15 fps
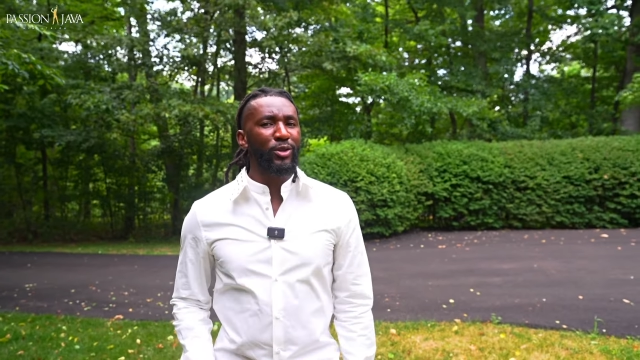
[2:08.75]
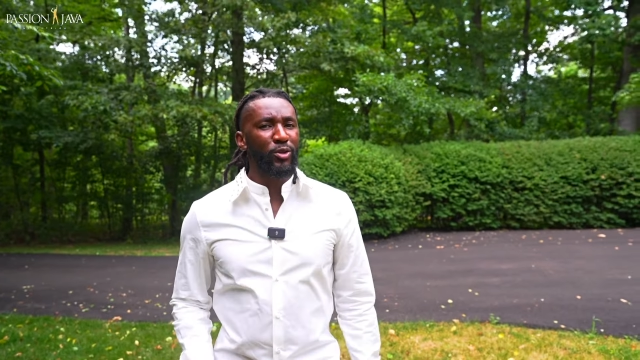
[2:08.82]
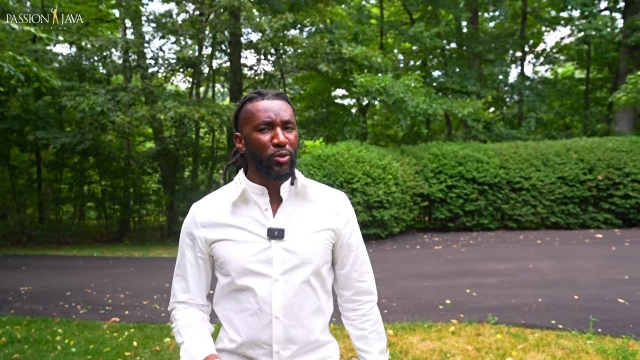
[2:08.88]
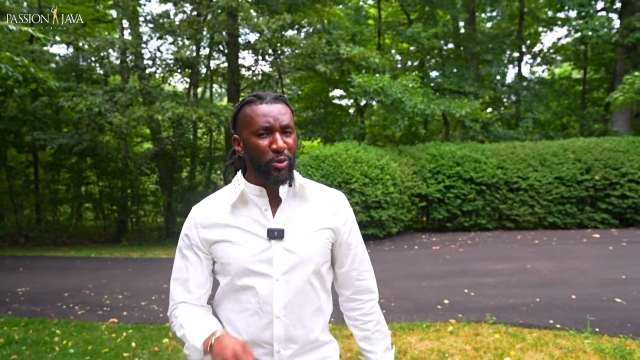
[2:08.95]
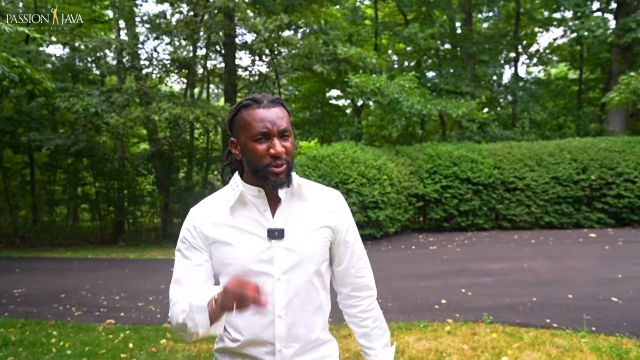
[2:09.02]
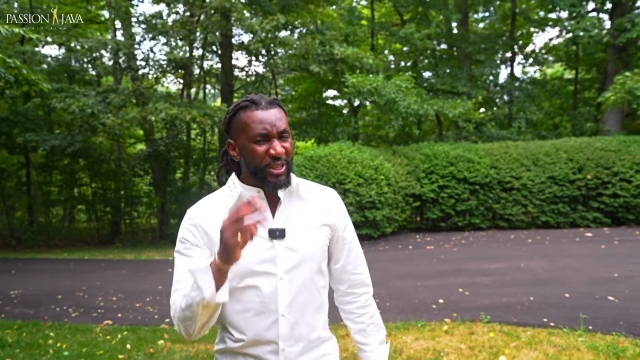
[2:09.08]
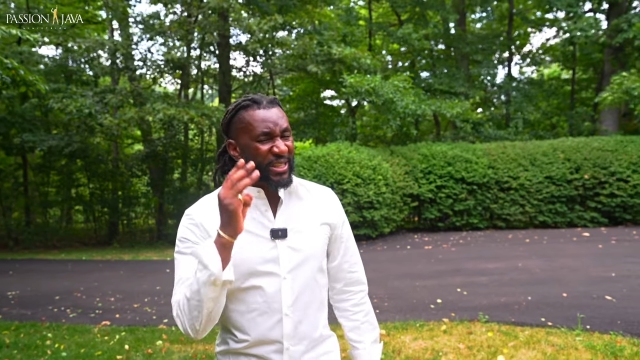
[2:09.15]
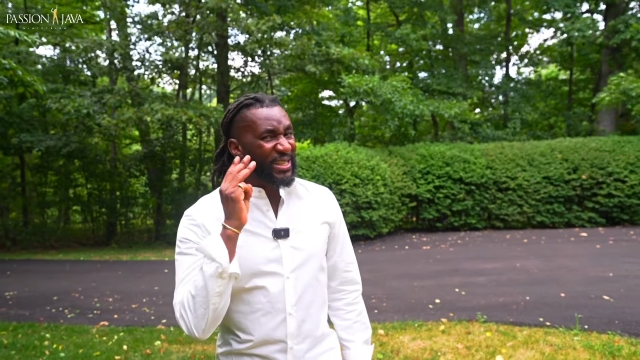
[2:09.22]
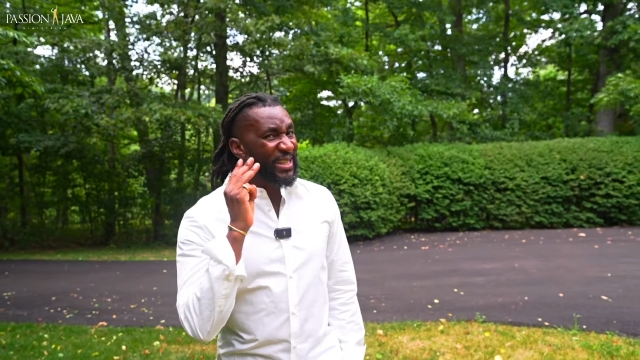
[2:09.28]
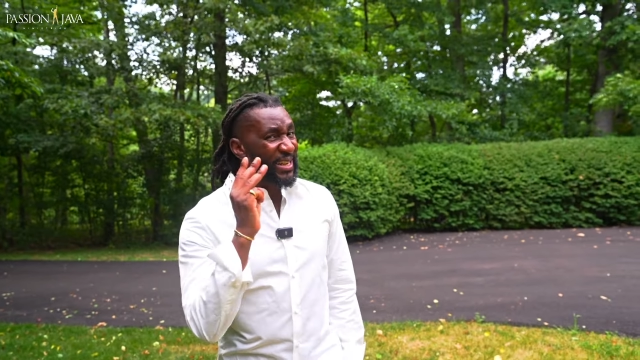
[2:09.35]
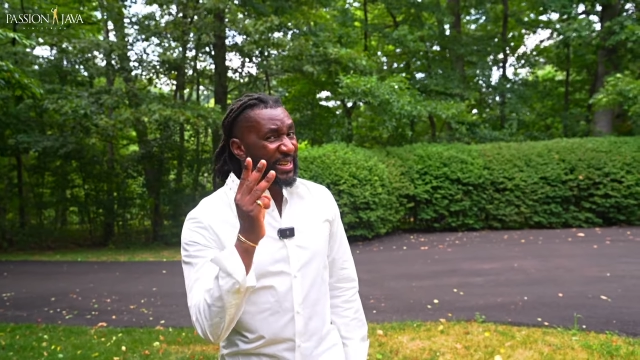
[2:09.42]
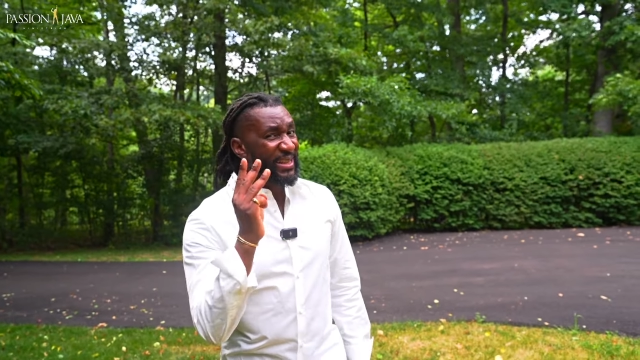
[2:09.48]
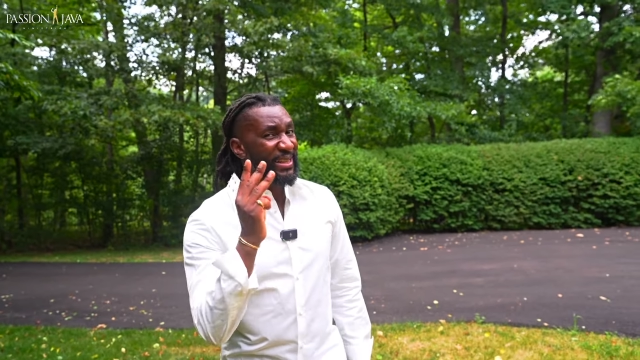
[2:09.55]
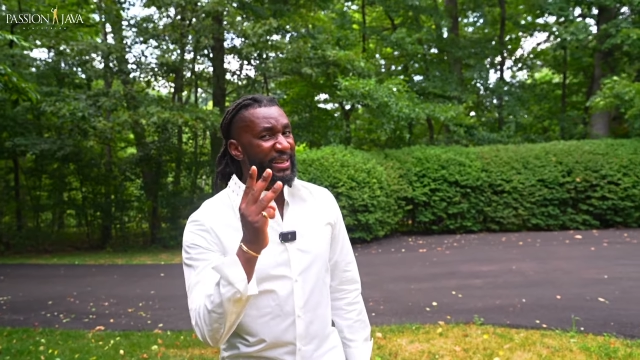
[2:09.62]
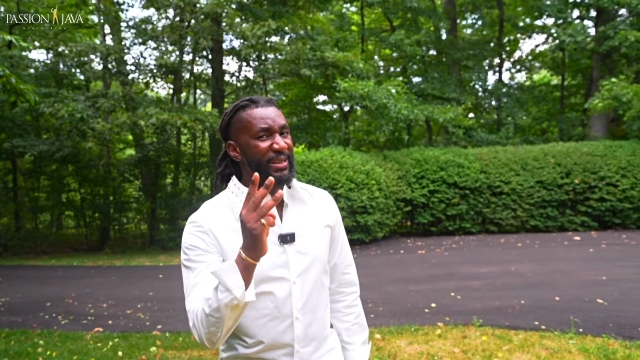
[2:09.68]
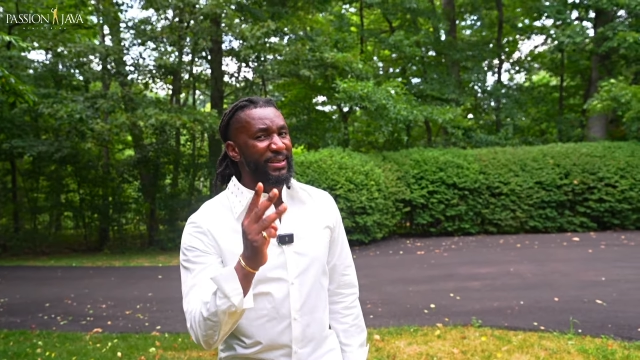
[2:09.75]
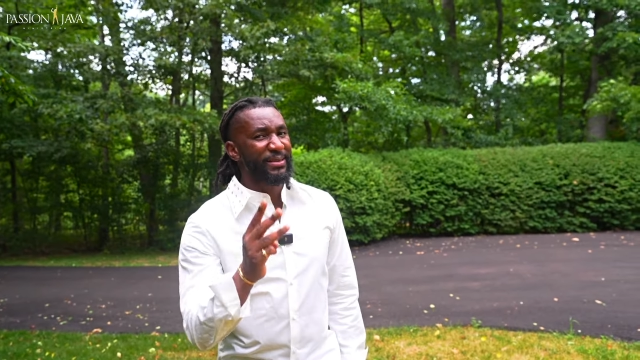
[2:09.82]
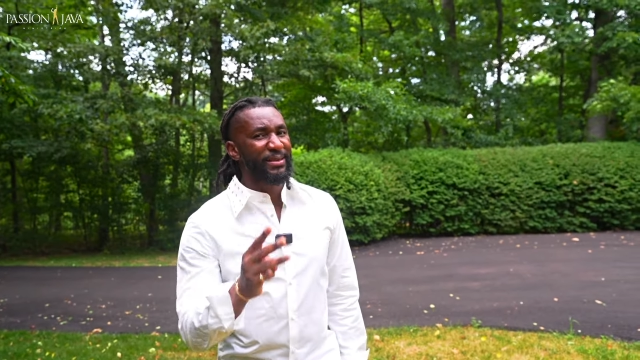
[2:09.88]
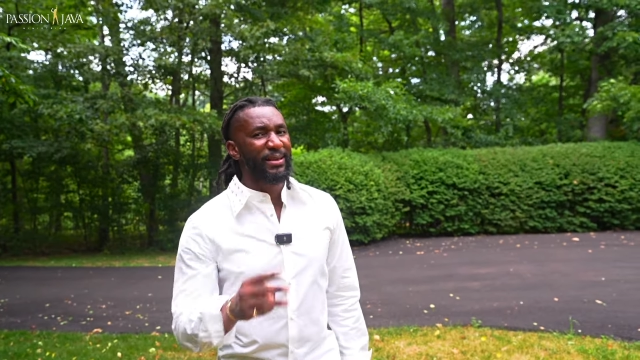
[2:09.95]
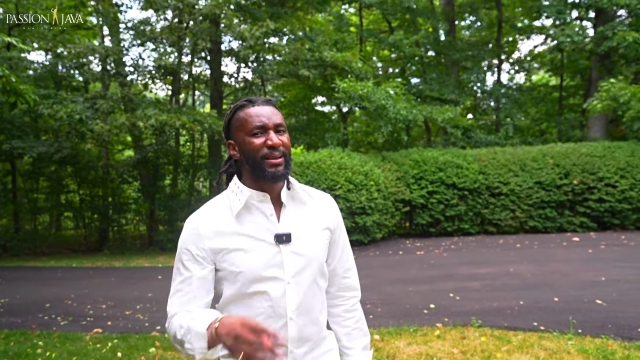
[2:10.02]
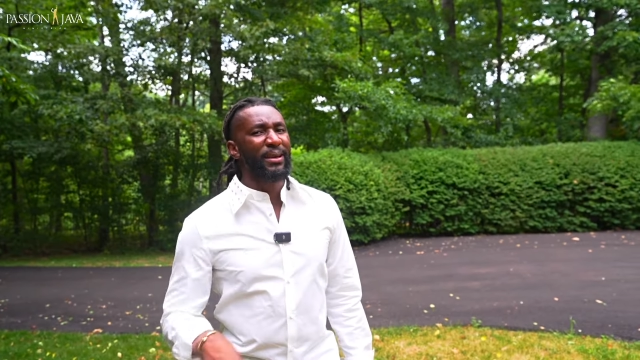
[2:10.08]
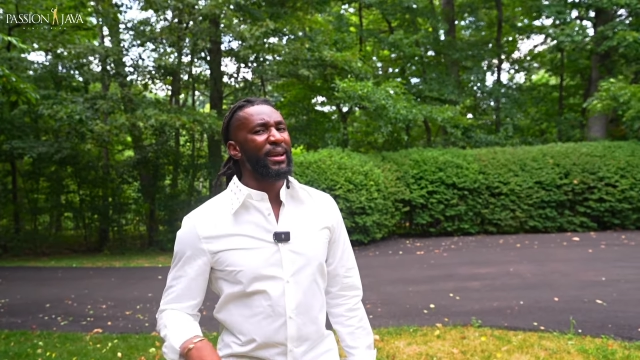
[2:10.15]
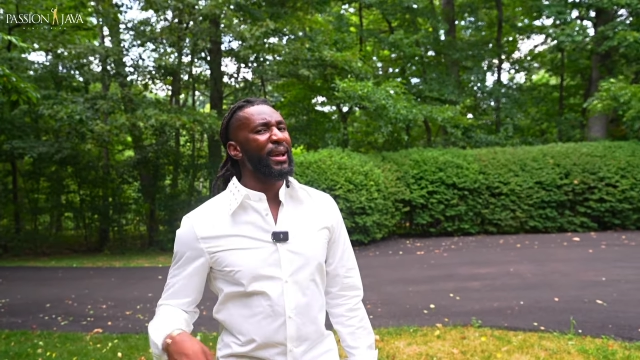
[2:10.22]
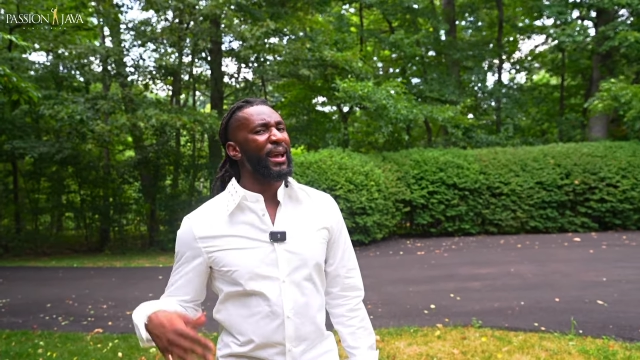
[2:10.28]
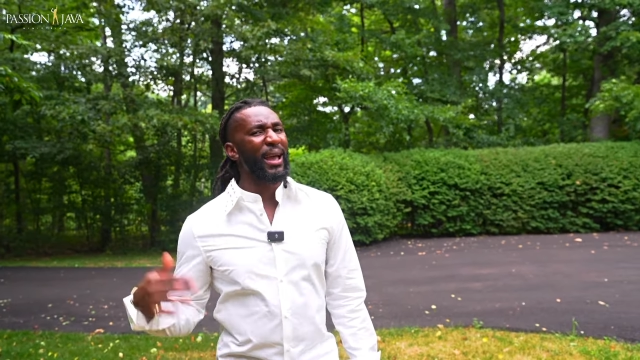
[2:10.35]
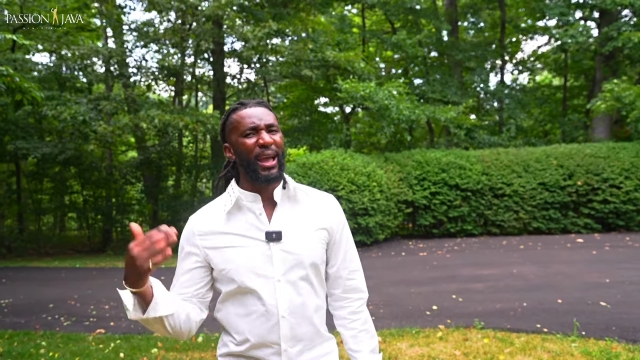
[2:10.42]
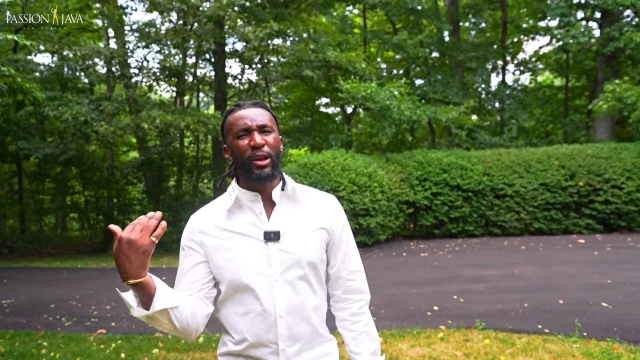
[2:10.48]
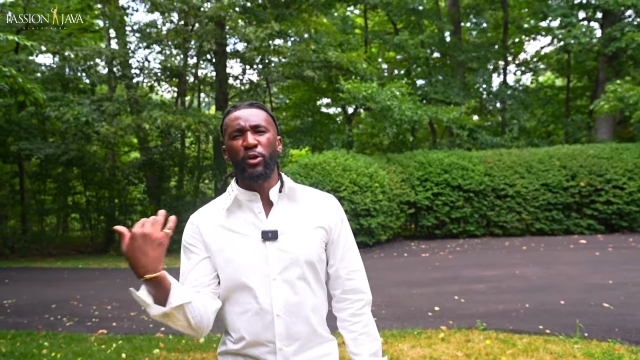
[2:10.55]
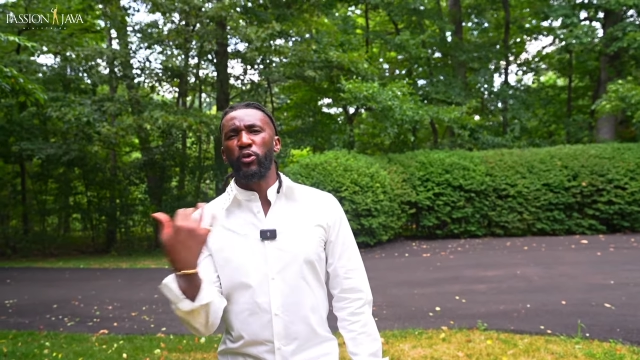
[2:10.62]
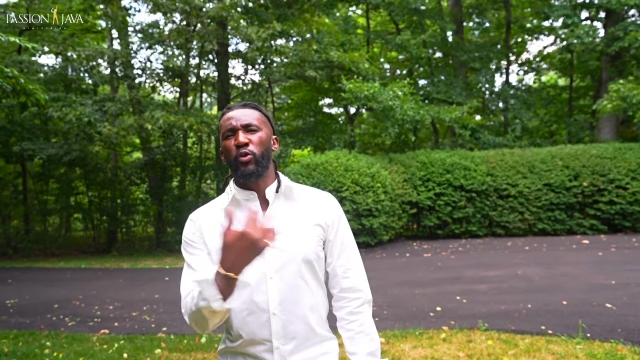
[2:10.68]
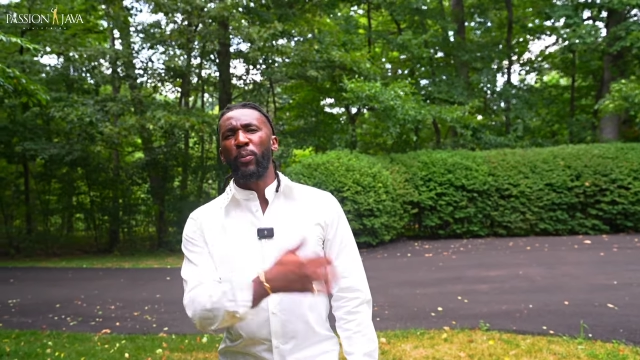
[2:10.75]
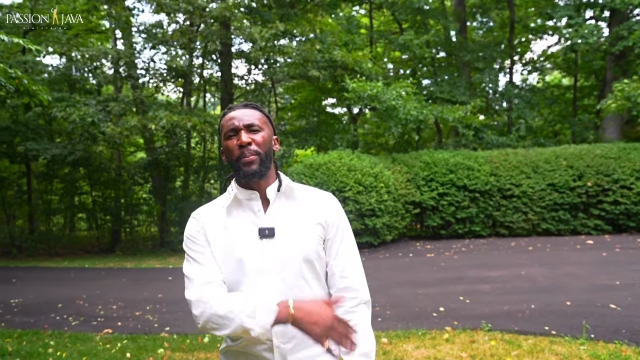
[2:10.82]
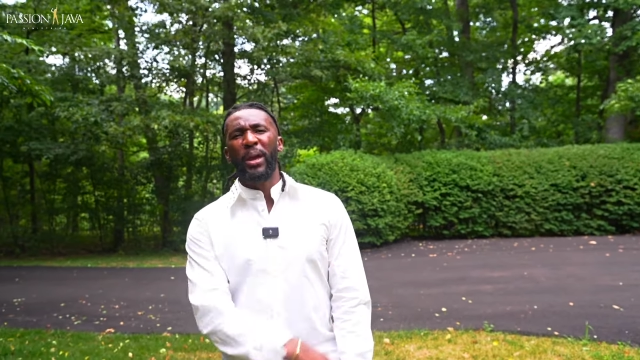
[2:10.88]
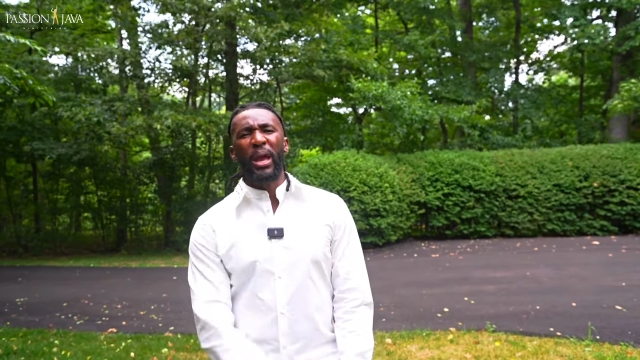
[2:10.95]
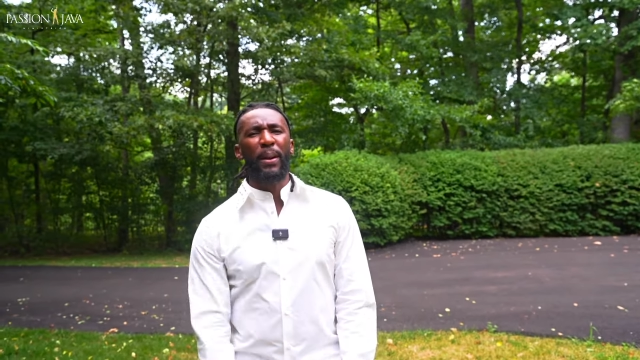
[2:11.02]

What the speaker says: Do these three things and you'll be